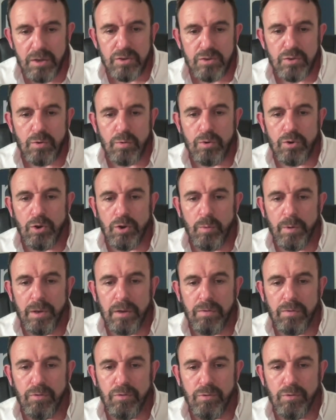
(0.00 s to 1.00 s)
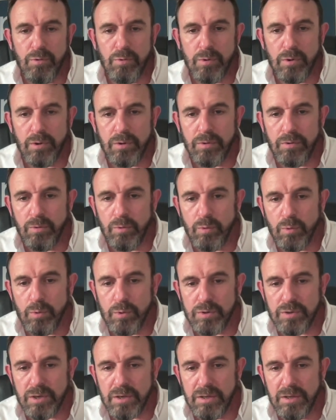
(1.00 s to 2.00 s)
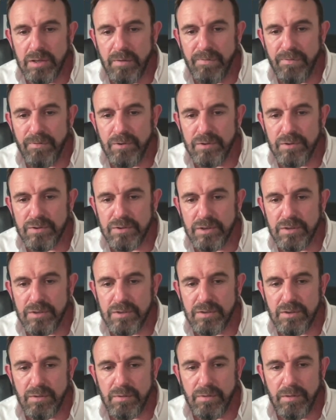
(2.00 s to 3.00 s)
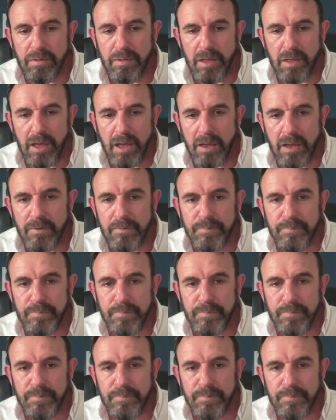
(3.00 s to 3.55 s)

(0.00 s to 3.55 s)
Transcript: So going through those differences there.